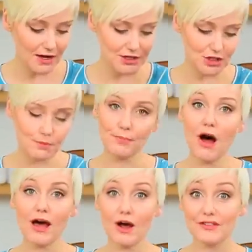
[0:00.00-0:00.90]
got a soup
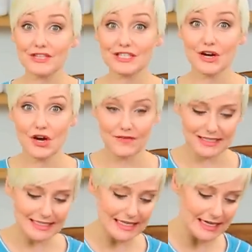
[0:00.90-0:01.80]
pot on the stove.
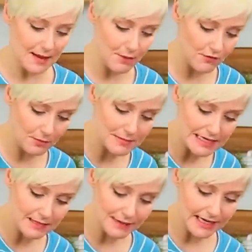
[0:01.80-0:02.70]
It's heated up over
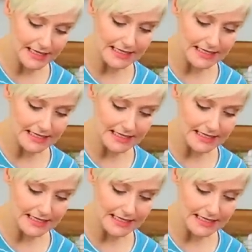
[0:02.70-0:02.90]
medium-high